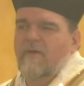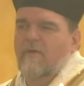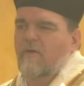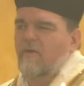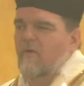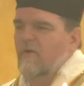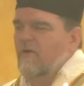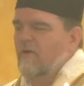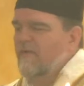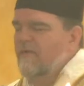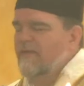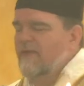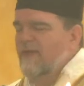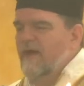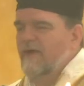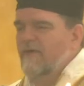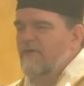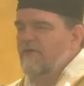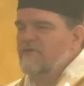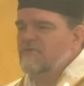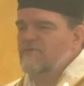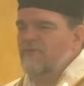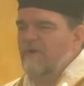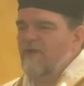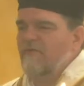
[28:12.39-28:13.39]
all the
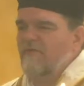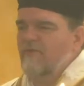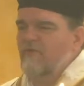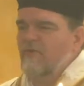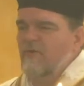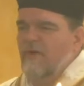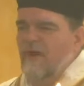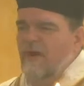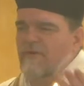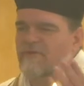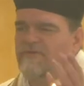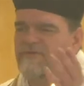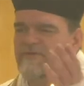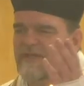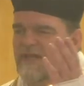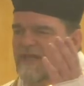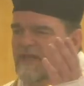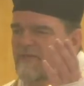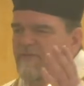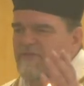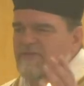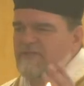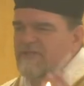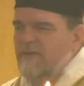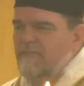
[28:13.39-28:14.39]
errors, whatever new errors
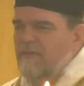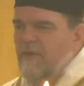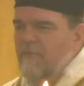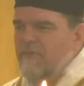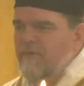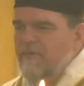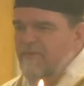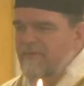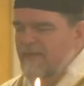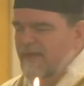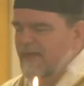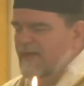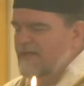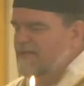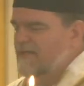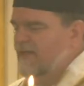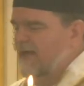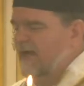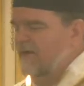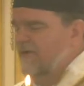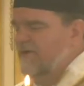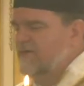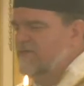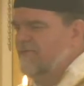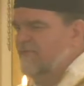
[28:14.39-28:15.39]
Satan wants to come up with next. The
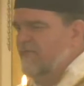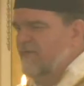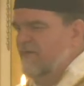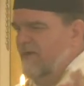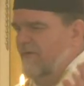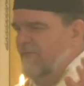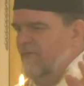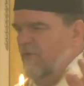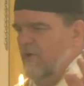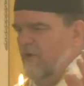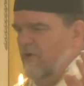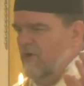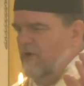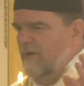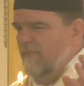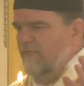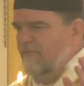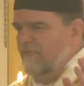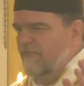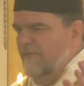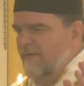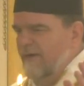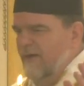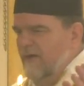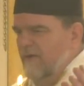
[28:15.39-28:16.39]
errors have of all come
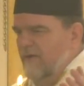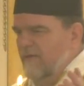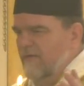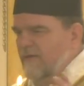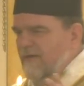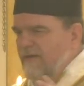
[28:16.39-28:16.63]
from hell.